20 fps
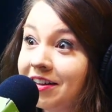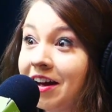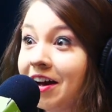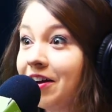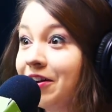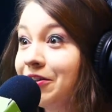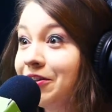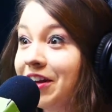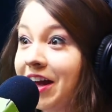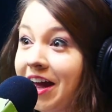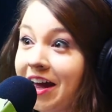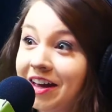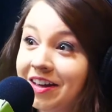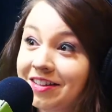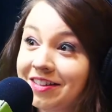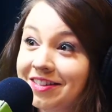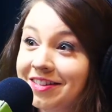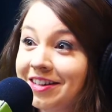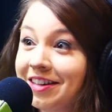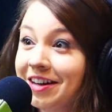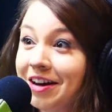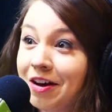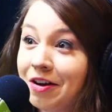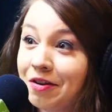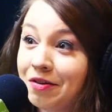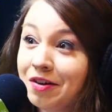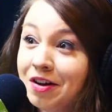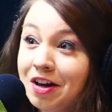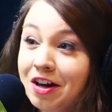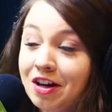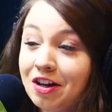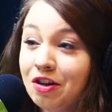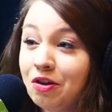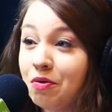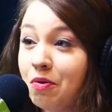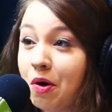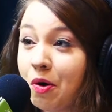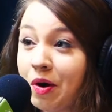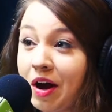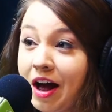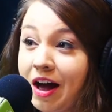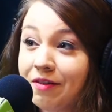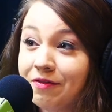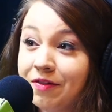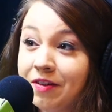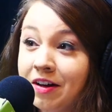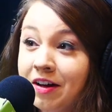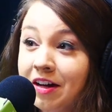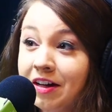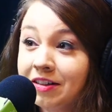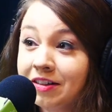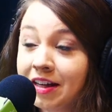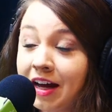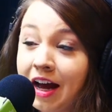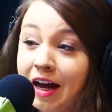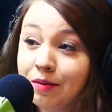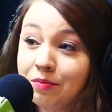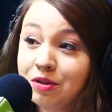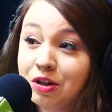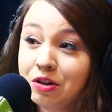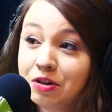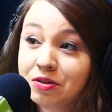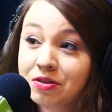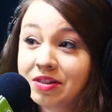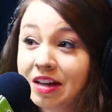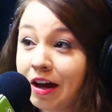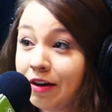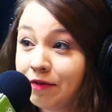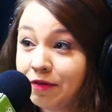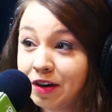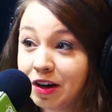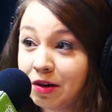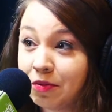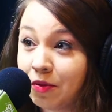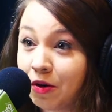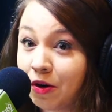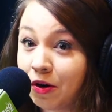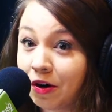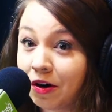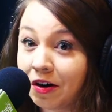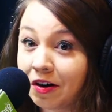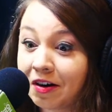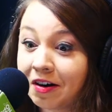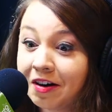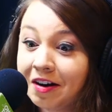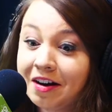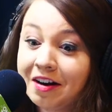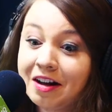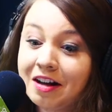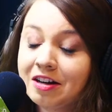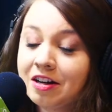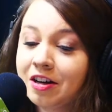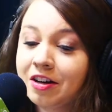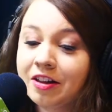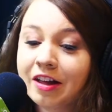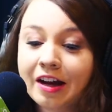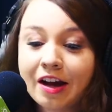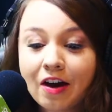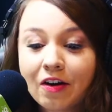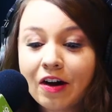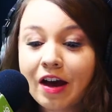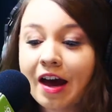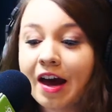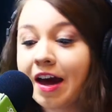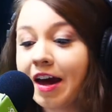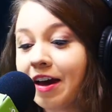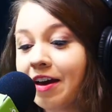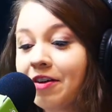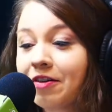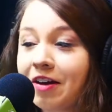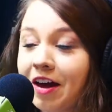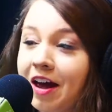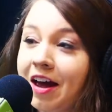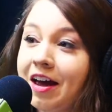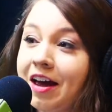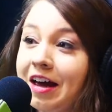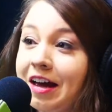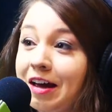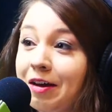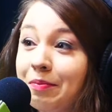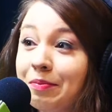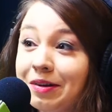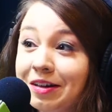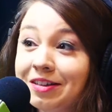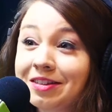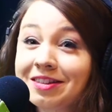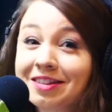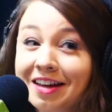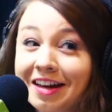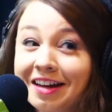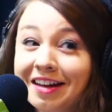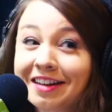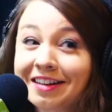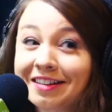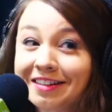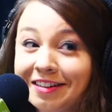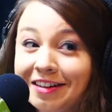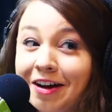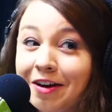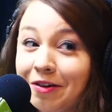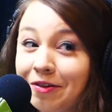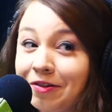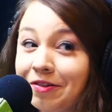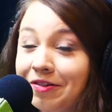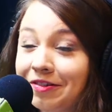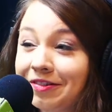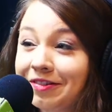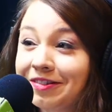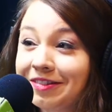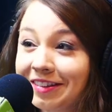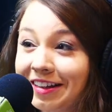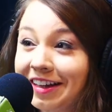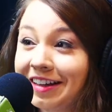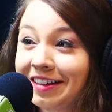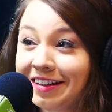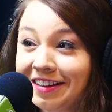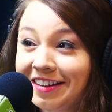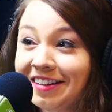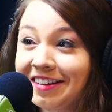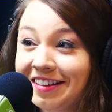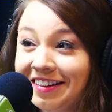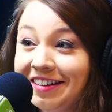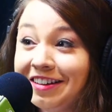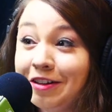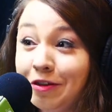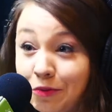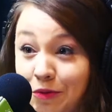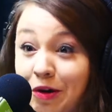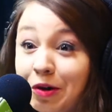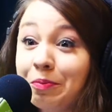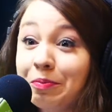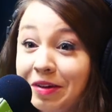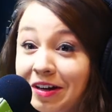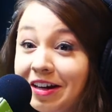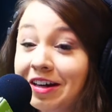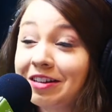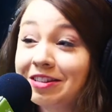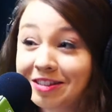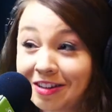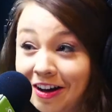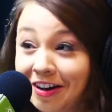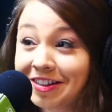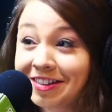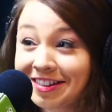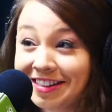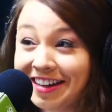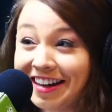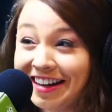Oh yes, you won't have time to yourself anymore. And you're like, okay. But it's like, no, like you will be exhausted.